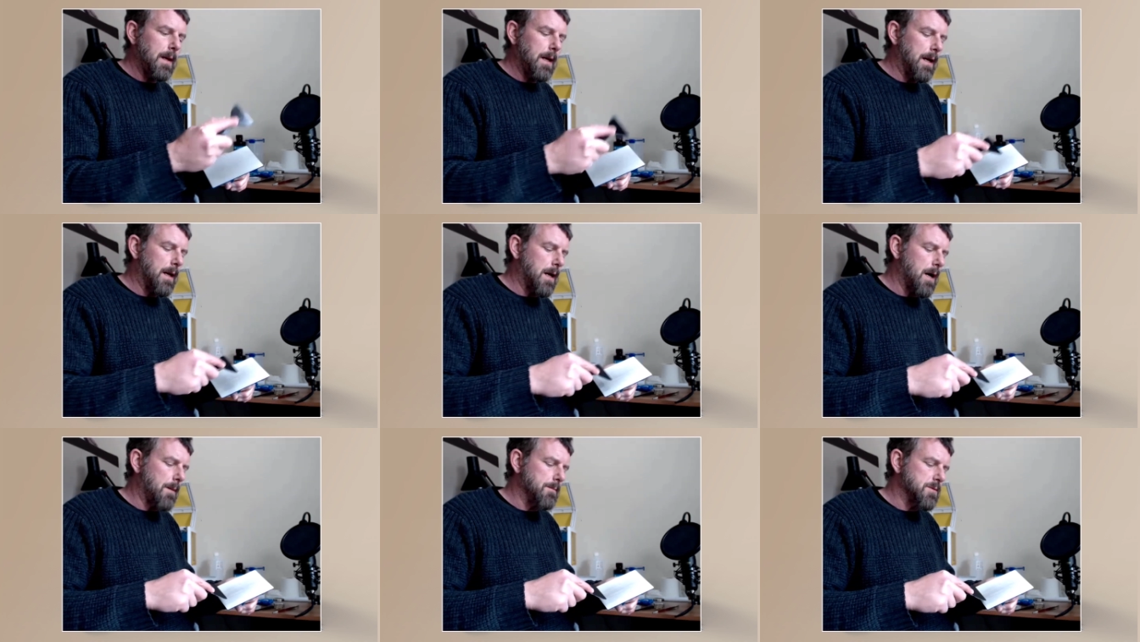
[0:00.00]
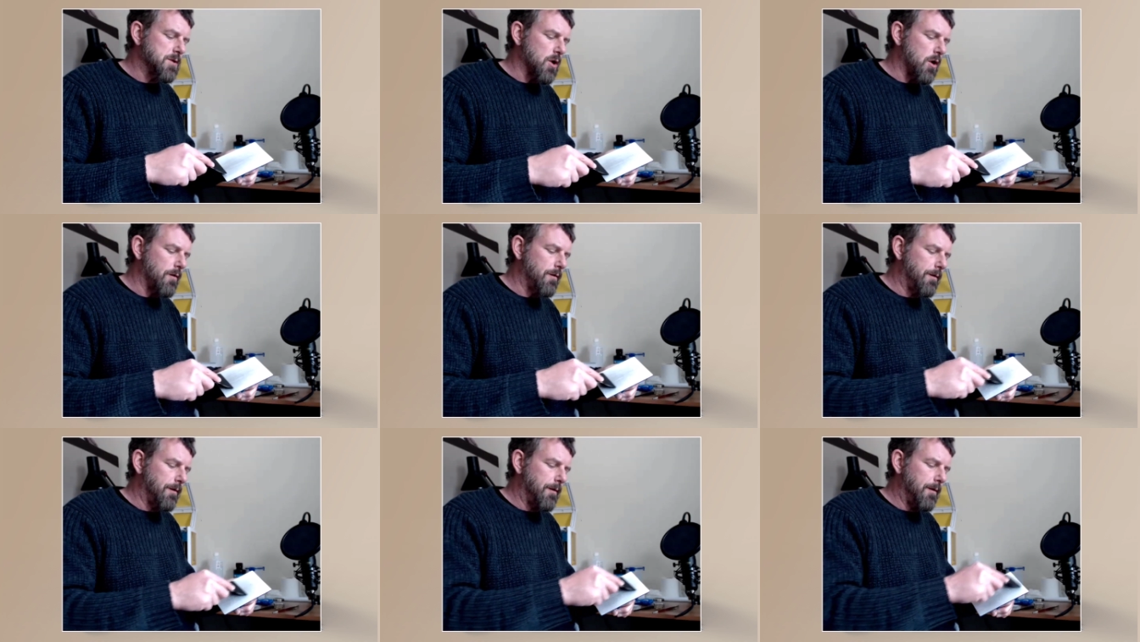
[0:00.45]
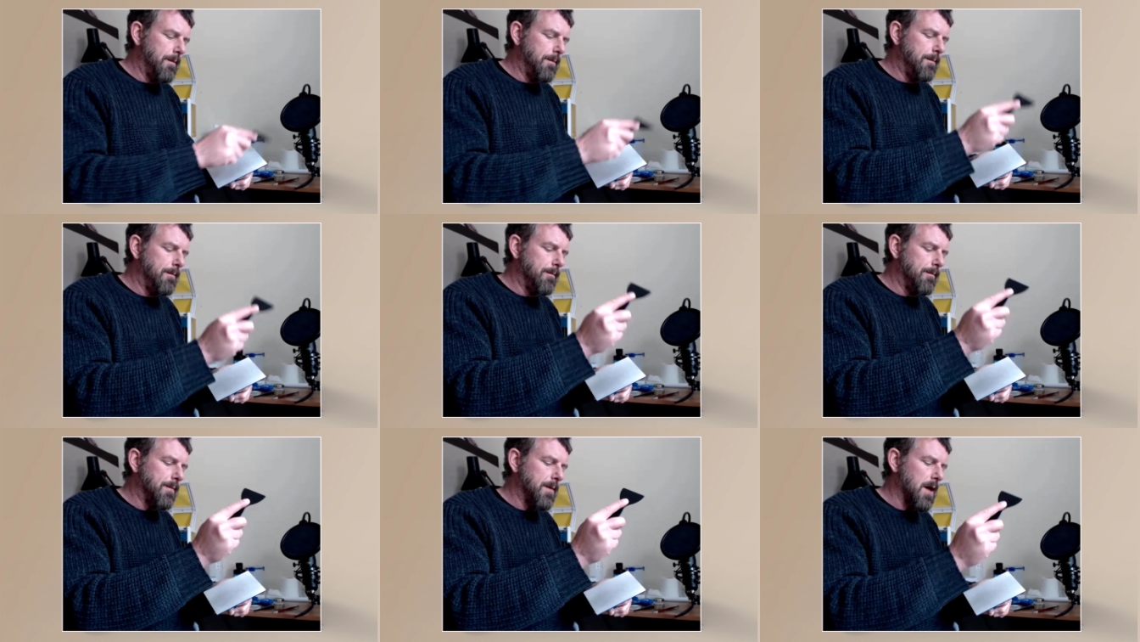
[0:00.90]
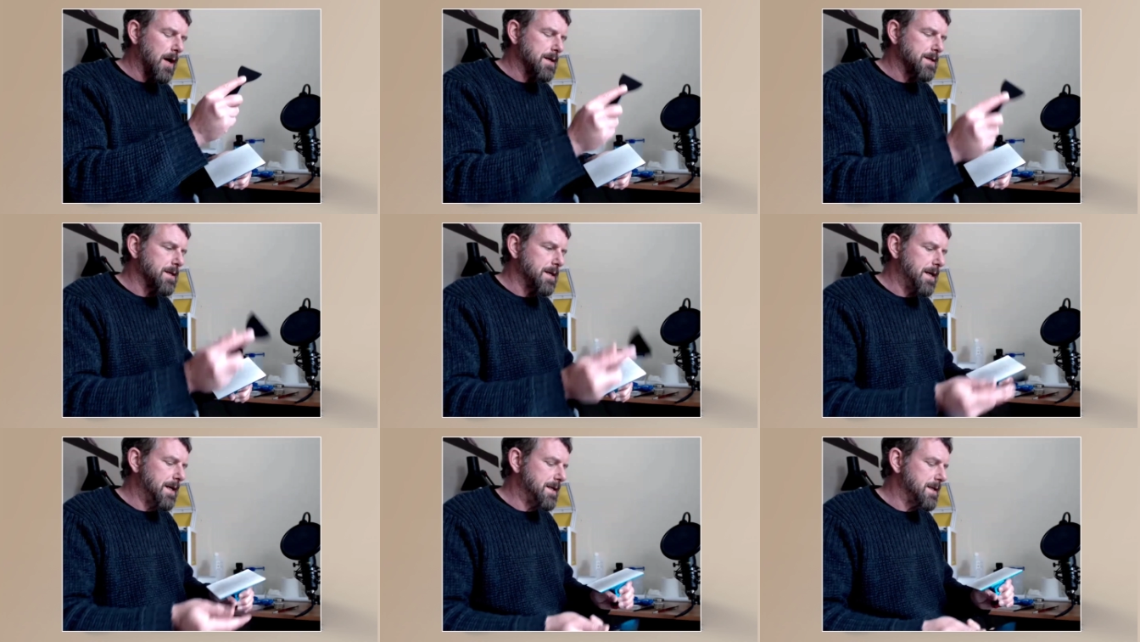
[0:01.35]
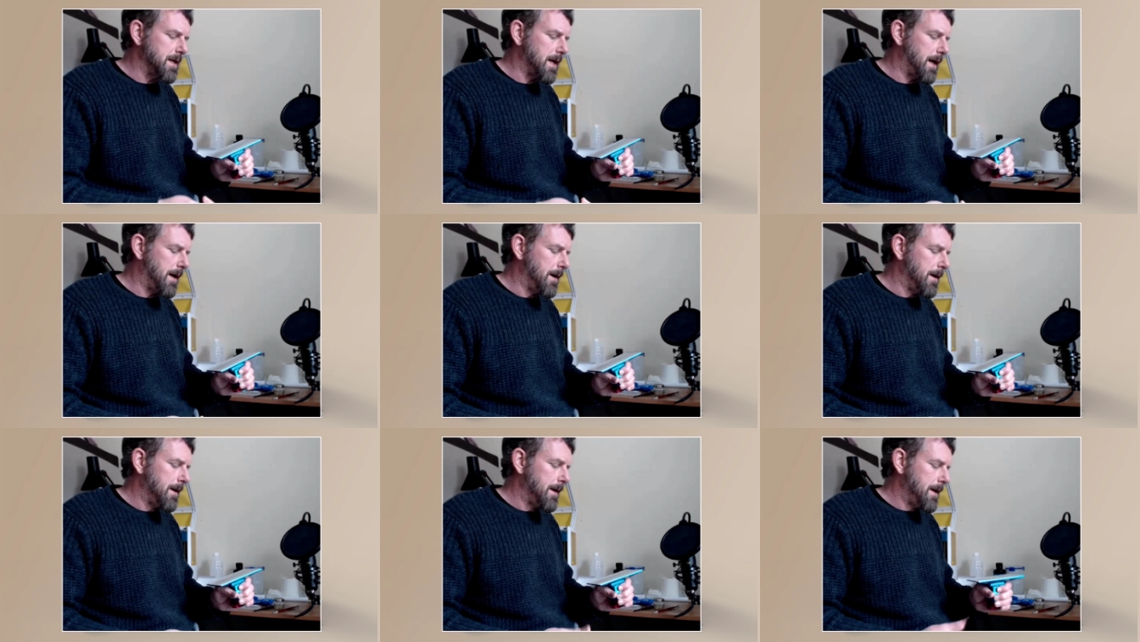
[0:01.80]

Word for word: It comes off nice and easily.